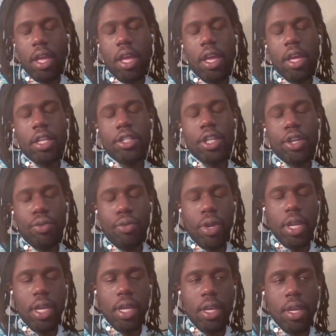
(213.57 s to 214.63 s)

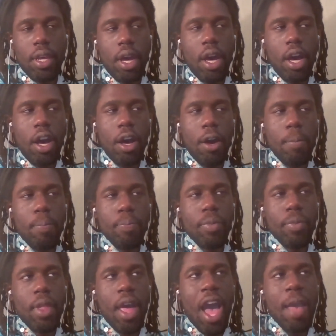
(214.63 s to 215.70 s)
degree,
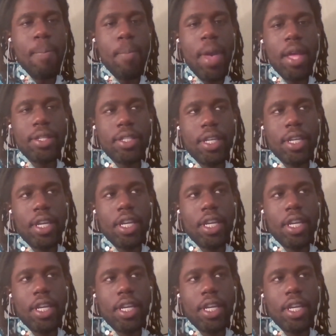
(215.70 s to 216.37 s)
I met